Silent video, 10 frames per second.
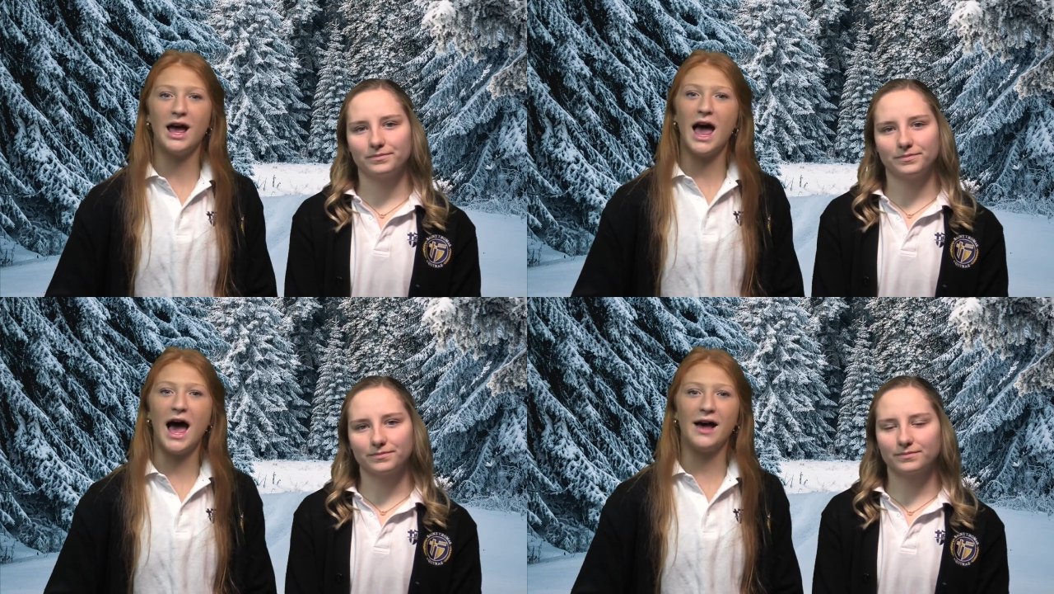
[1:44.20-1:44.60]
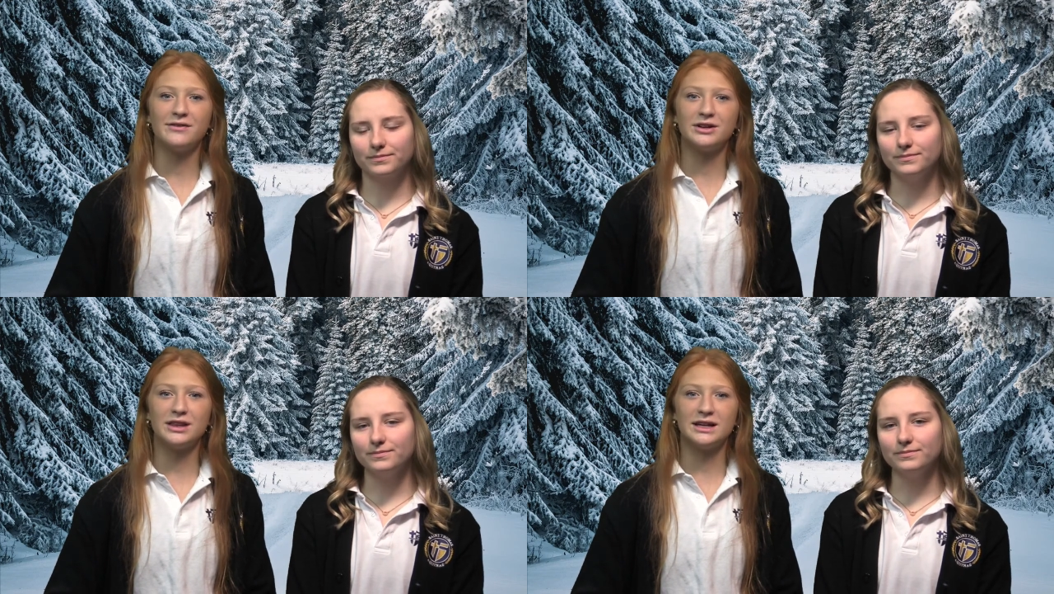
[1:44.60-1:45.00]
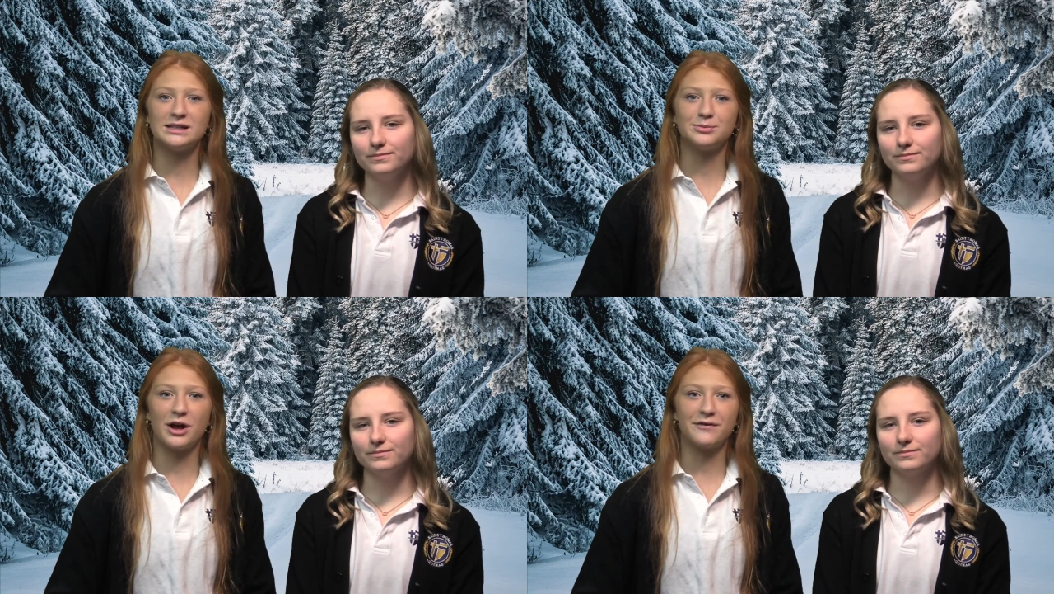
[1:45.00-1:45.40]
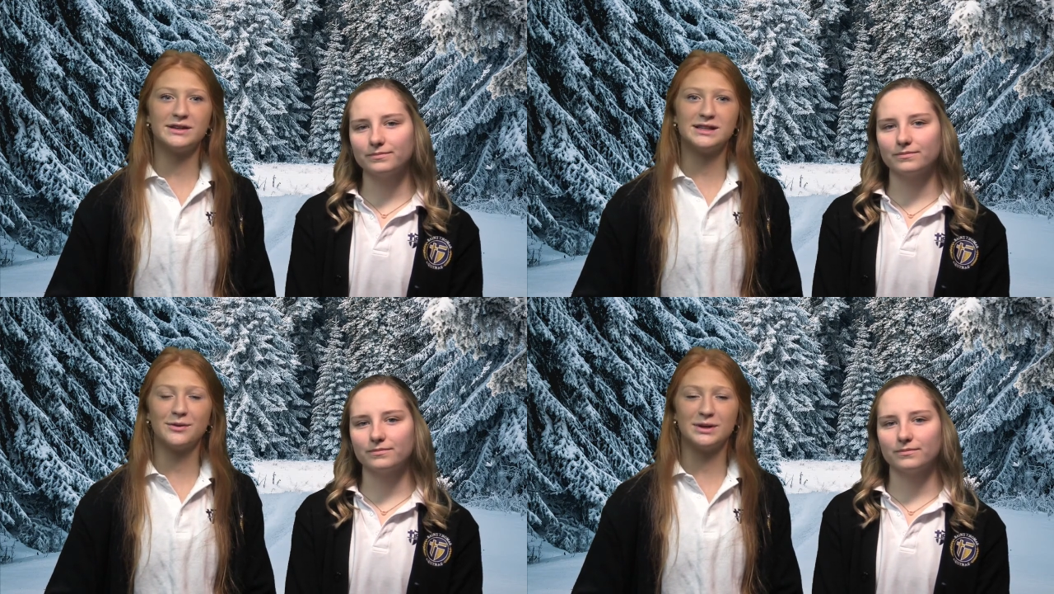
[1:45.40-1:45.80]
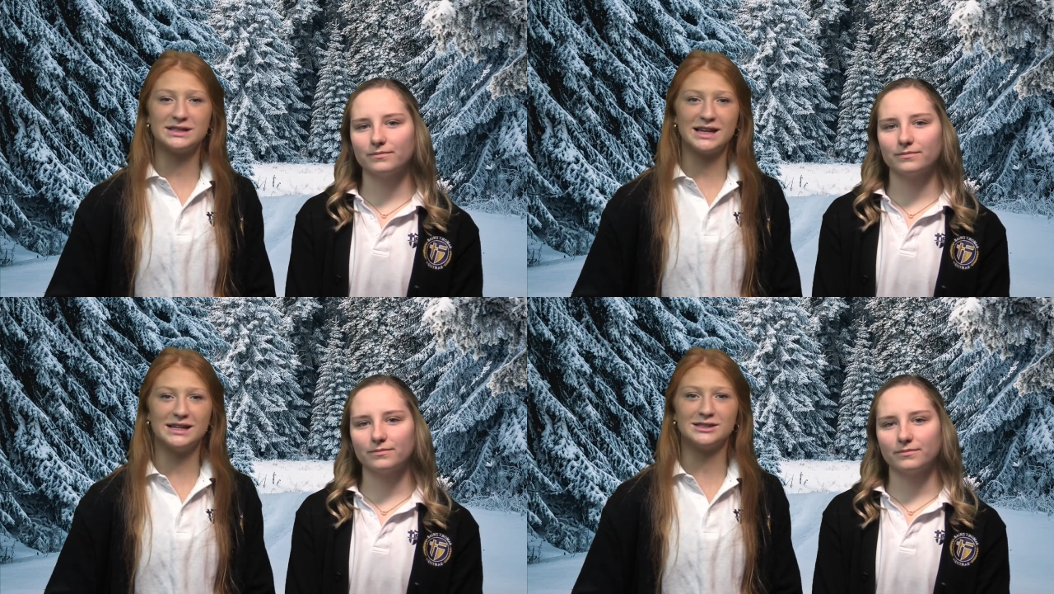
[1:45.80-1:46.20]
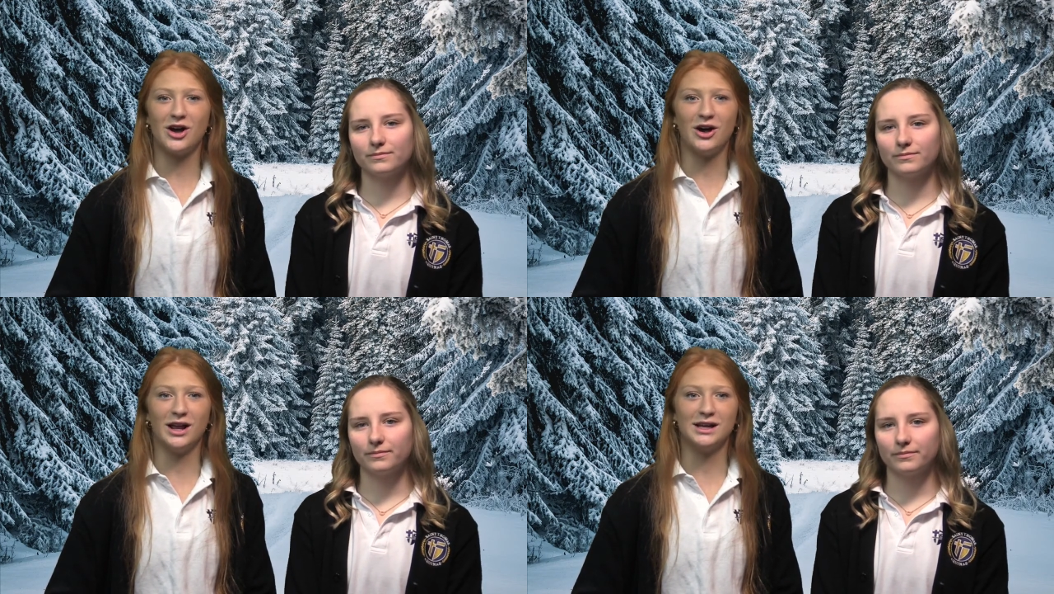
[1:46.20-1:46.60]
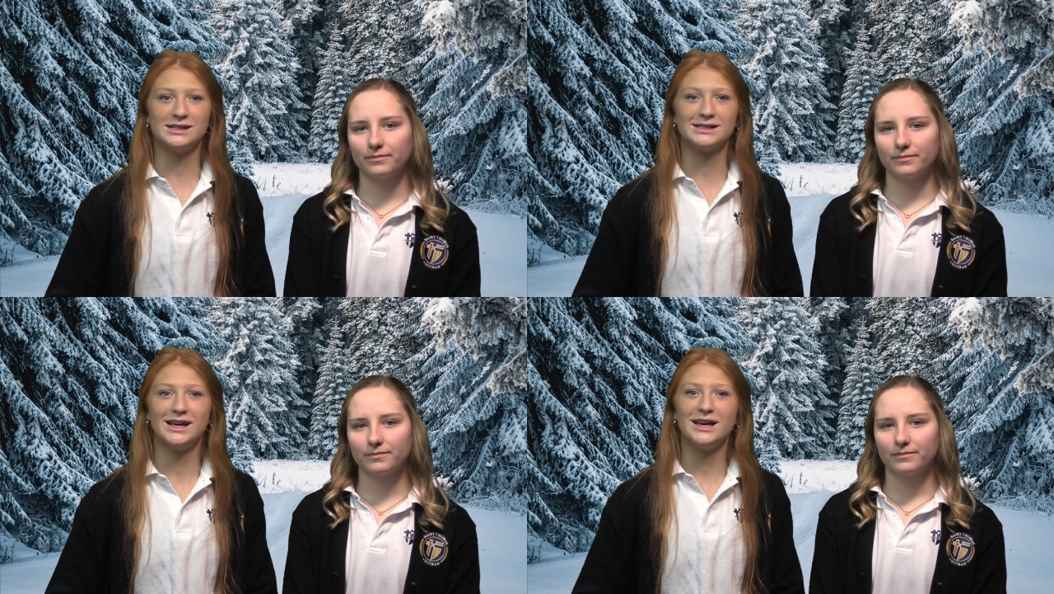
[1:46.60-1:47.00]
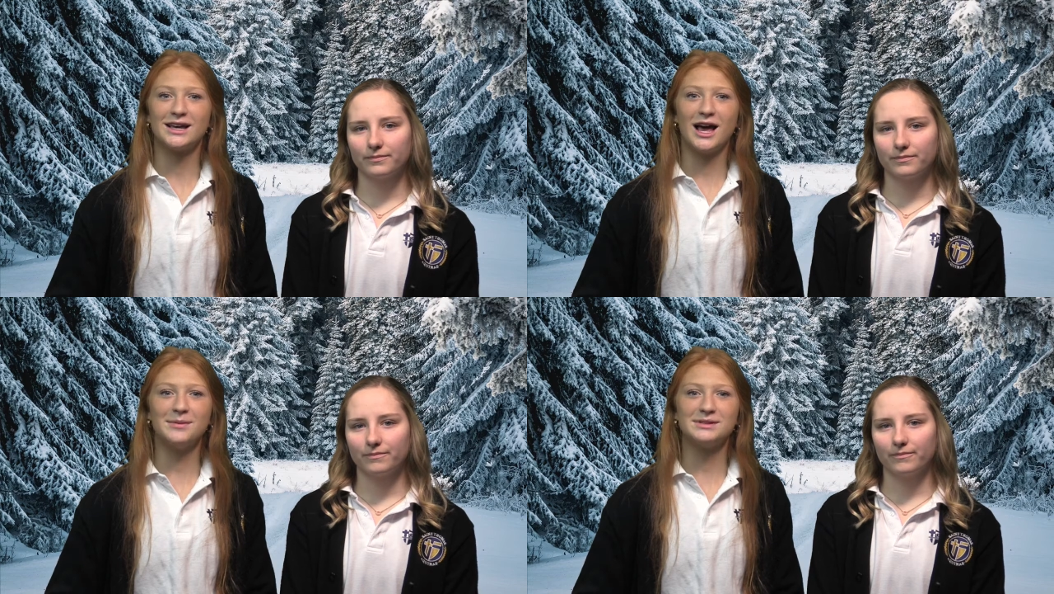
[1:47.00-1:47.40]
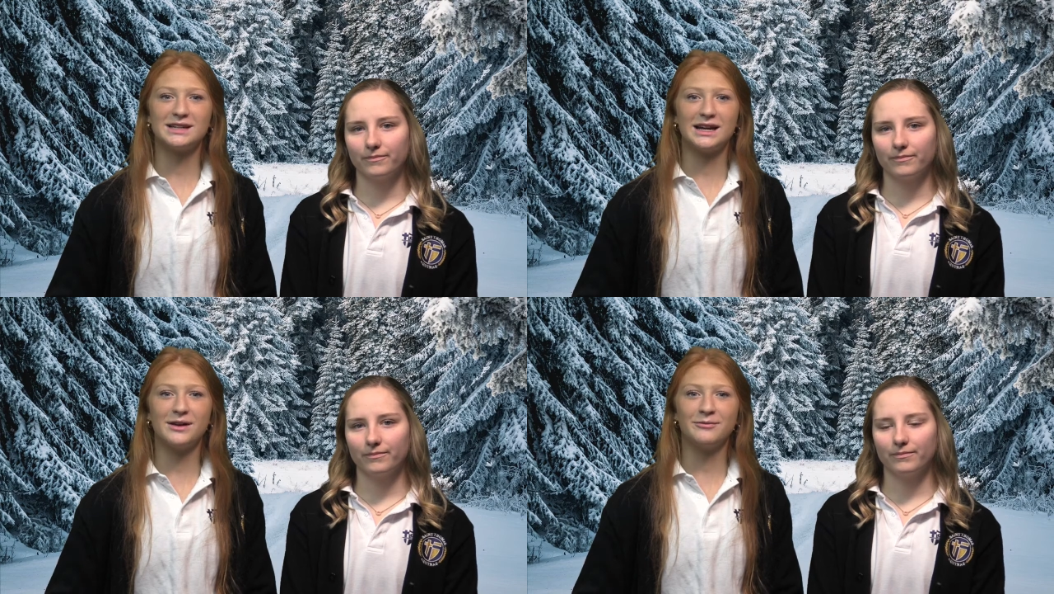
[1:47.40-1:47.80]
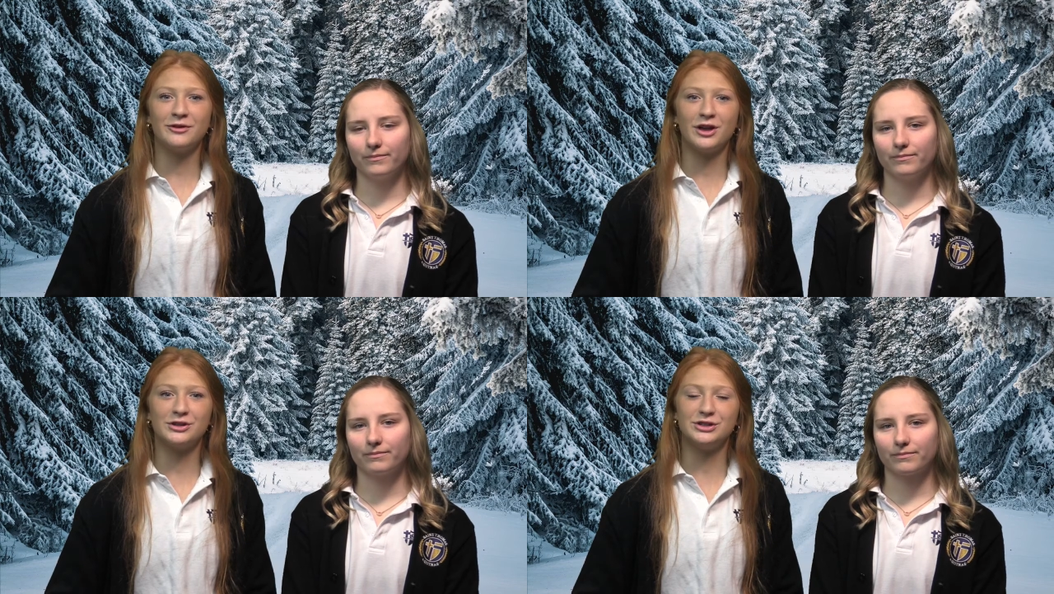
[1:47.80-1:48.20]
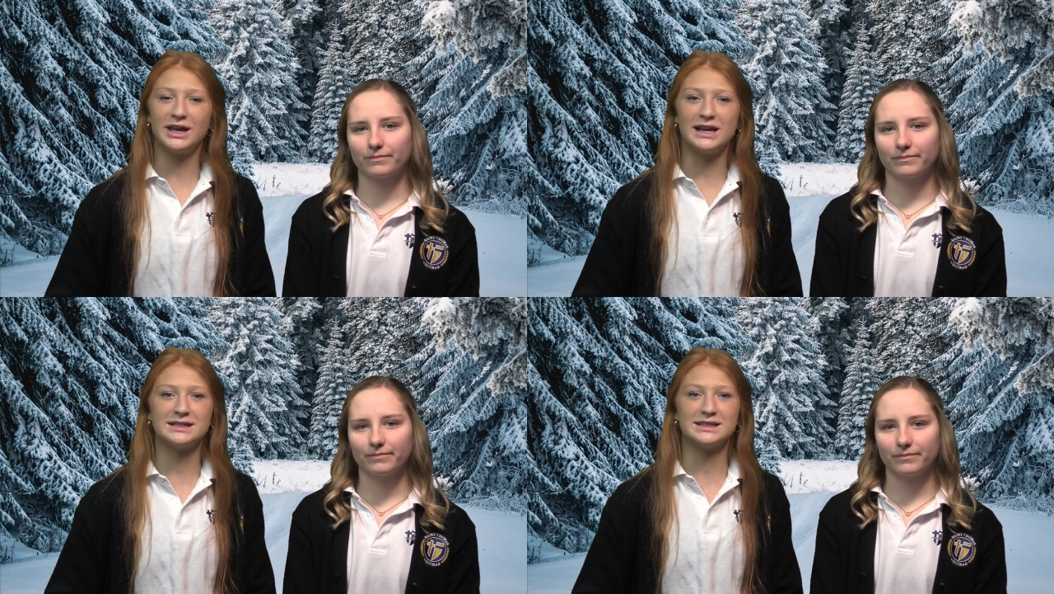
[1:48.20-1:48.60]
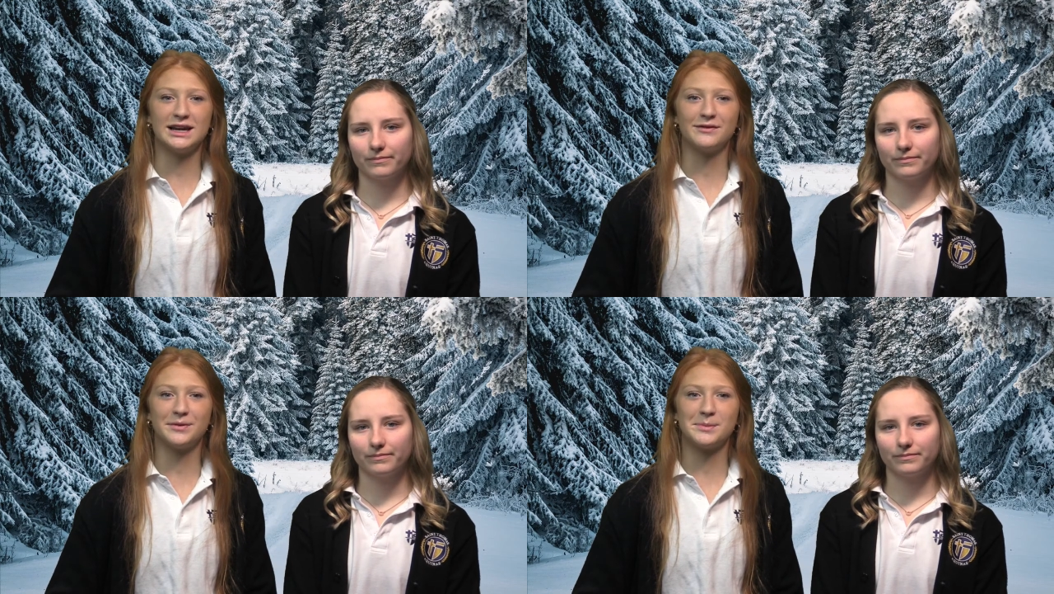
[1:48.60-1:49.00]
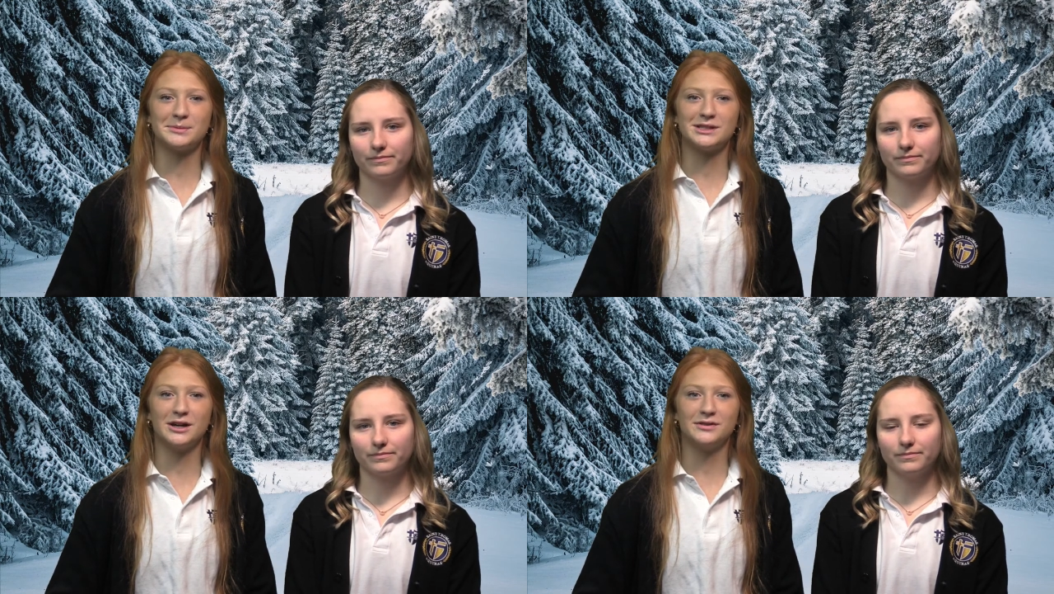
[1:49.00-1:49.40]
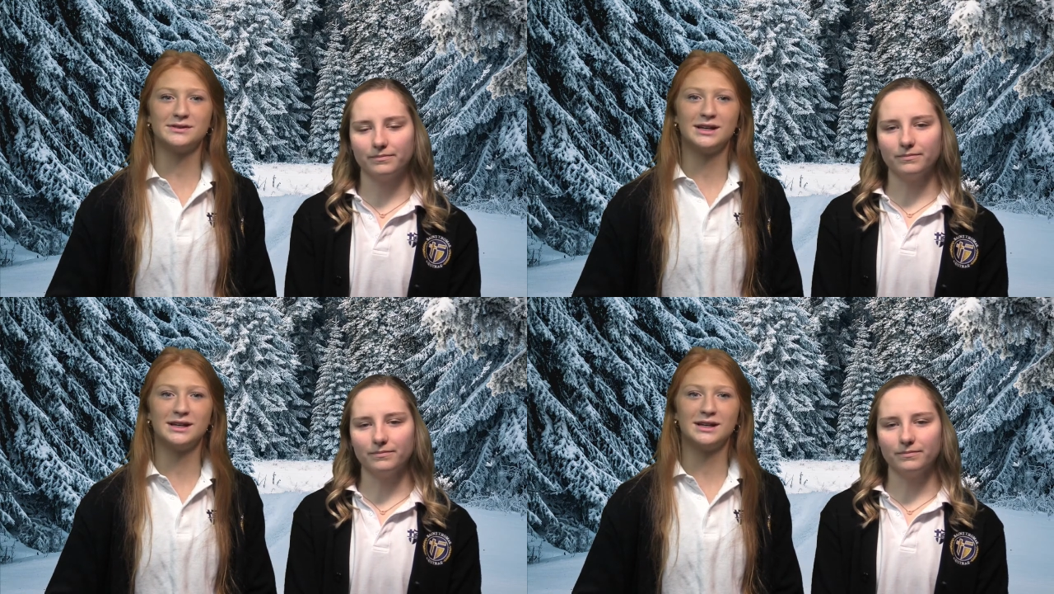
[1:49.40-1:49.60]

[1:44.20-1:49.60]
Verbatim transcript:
Speaker 1: After this, breakfast at Winstead's on us. Come stand up for those who can't stand up for themselves